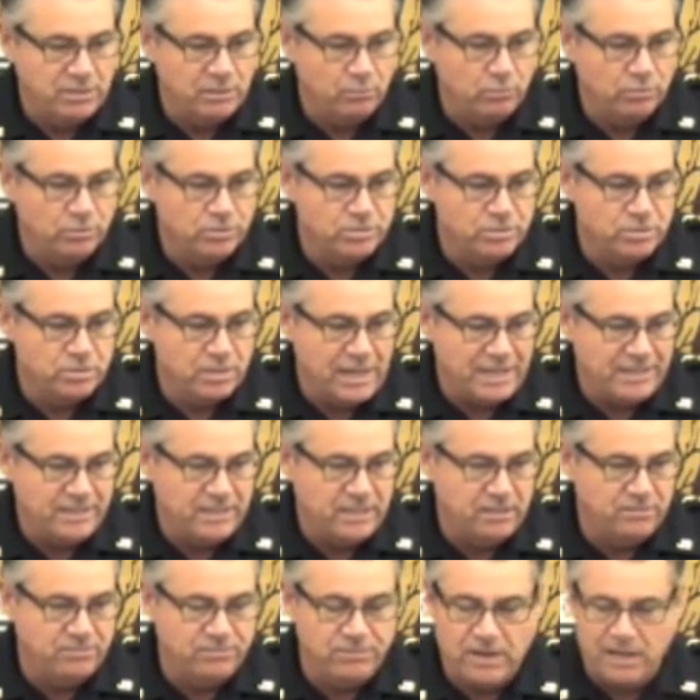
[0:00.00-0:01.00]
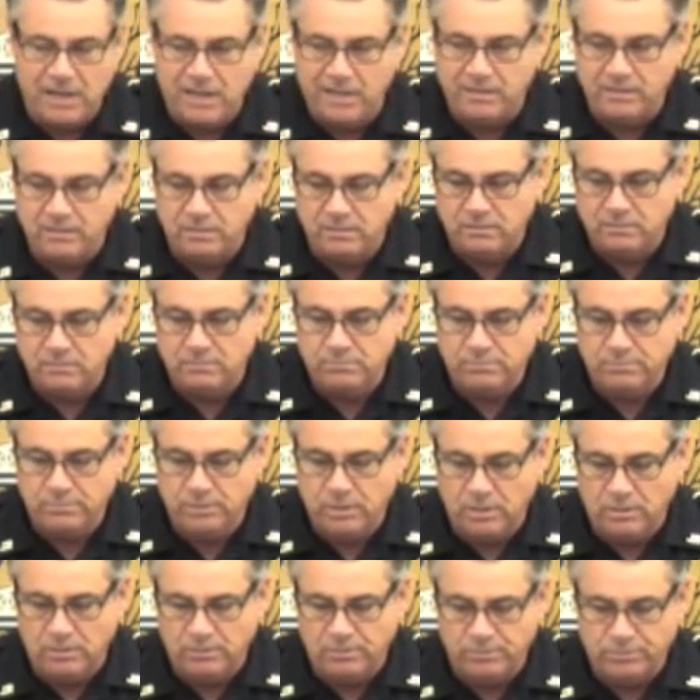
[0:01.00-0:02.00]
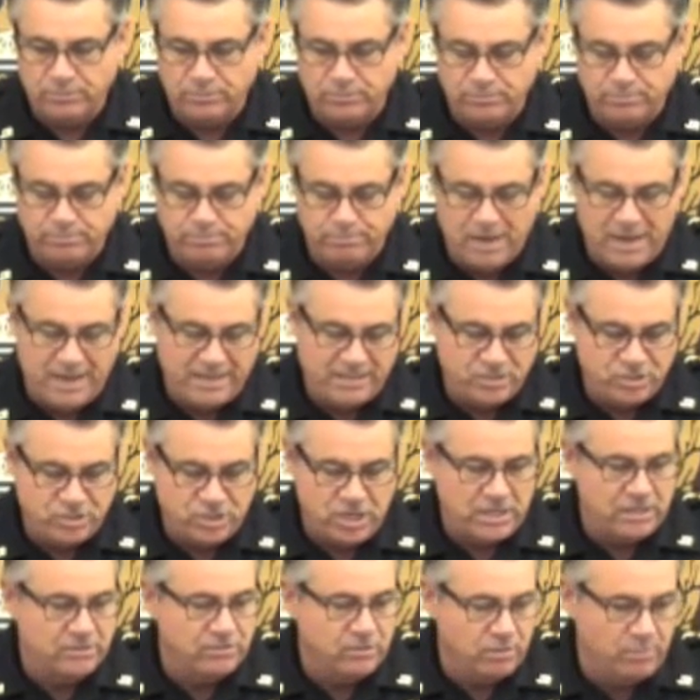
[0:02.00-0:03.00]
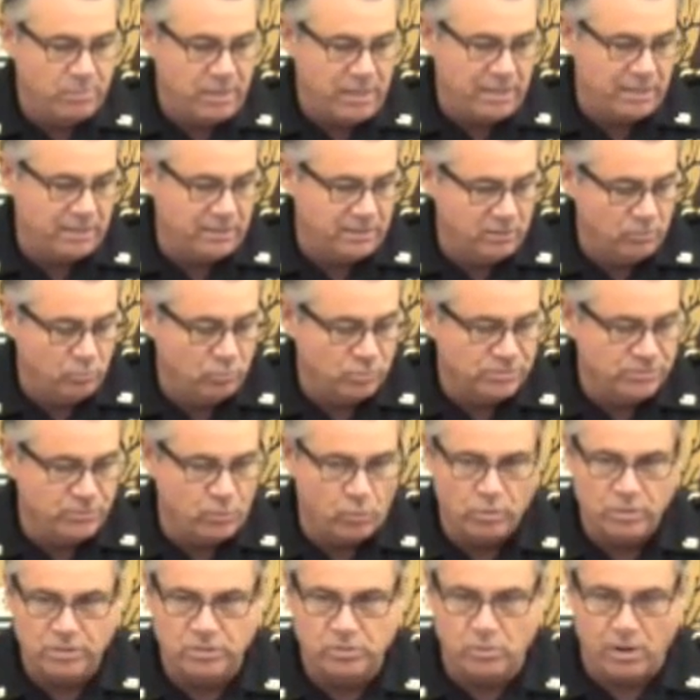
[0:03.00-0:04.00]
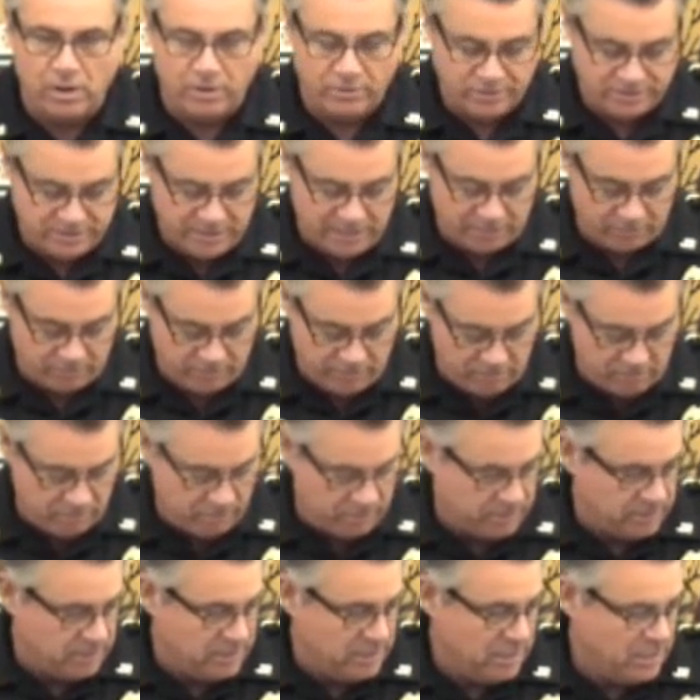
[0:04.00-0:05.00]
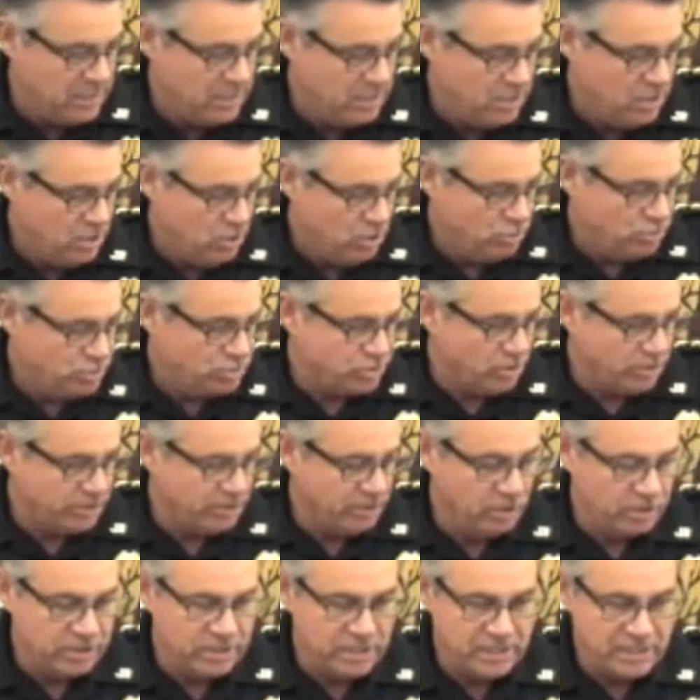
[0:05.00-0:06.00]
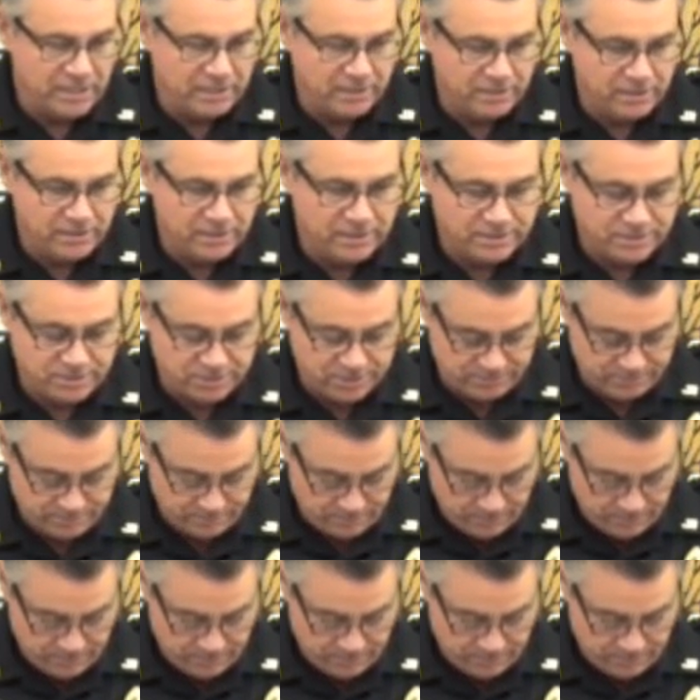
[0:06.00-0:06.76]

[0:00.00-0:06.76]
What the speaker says: that was identified by his chain of command, and it was forwarded to our integrity unit, who started looking into this.